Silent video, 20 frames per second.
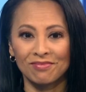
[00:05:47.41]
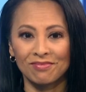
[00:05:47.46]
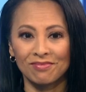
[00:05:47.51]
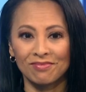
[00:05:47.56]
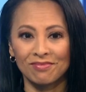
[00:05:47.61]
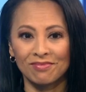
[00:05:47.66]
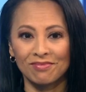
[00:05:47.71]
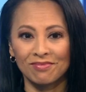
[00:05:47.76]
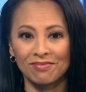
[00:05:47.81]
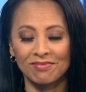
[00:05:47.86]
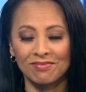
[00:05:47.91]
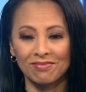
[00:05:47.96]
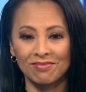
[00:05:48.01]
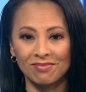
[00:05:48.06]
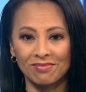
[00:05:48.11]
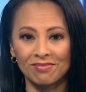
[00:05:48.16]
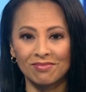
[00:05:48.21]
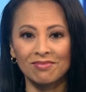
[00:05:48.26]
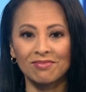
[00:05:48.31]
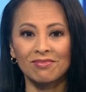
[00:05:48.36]

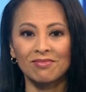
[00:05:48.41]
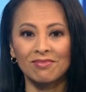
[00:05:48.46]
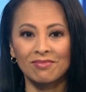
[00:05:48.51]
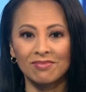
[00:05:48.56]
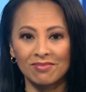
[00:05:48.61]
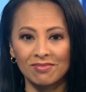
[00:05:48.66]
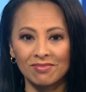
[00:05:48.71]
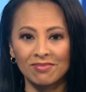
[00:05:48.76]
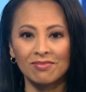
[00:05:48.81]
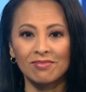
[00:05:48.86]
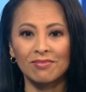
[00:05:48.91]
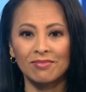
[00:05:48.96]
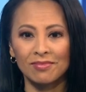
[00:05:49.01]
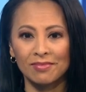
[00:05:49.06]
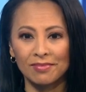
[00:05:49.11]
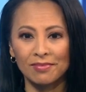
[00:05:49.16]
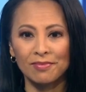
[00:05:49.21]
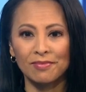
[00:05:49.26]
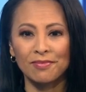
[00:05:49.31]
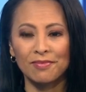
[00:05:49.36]

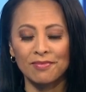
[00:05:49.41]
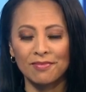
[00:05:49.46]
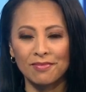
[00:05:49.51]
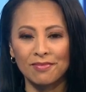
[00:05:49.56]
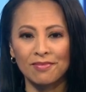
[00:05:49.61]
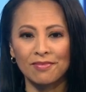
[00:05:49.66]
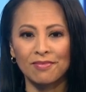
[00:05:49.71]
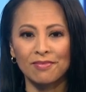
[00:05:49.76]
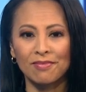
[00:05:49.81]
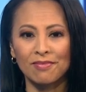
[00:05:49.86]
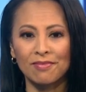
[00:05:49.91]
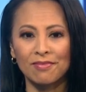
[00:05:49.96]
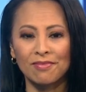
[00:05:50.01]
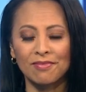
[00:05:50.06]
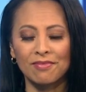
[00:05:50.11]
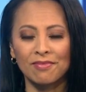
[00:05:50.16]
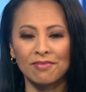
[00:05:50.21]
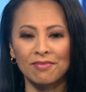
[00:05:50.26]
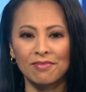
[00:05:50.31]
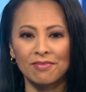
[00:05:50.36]

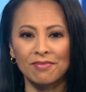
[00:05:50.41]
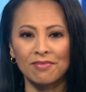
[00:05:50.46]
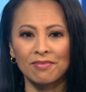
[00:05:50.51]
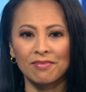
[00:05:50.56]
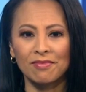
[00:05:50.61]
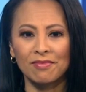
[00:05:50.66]
No words are spoken by the person on screen.